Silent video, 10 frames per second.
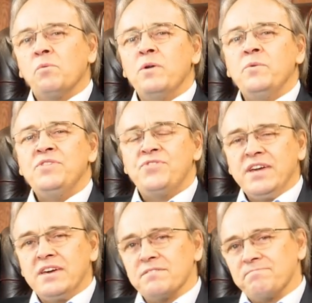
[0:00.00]
When we
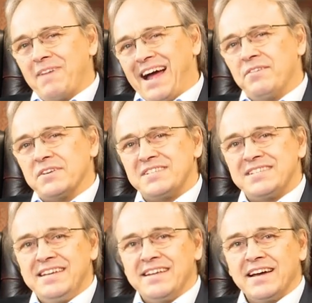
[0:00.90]
think of how the
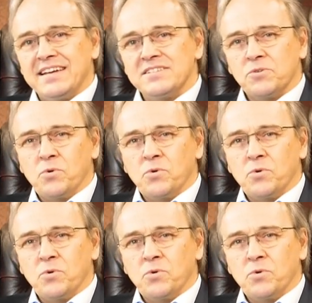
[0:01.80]
Stidda is